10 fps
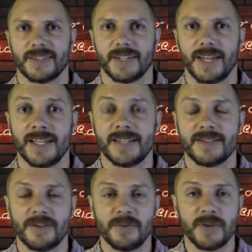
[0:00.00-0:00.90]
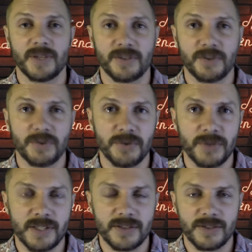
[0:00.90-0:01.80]
Hey, so one of the
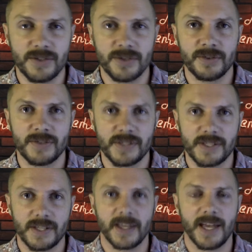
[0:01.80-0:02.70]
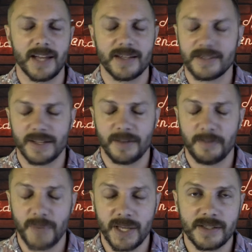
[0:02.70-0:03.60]
coolest tunes that
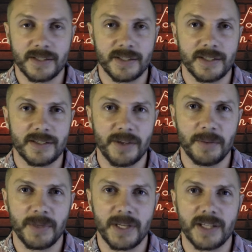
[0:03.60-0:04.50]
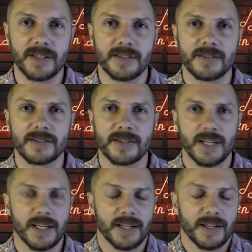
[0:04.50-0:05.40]
amazingly so many kids
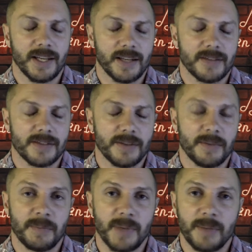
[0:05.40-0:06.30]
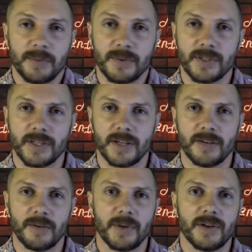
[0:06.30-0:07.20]
and so many people are
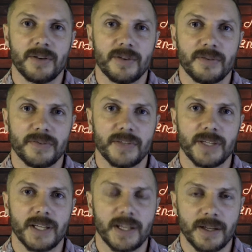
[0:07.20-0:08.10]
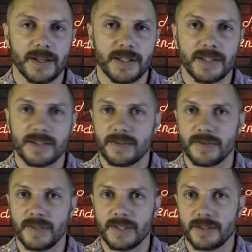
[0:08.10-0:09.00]
aware of is
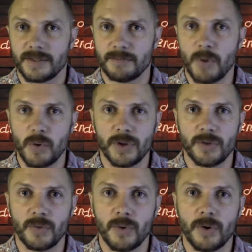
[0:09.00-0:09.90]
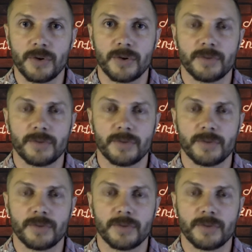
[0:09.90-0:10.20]
Smoke on the Water.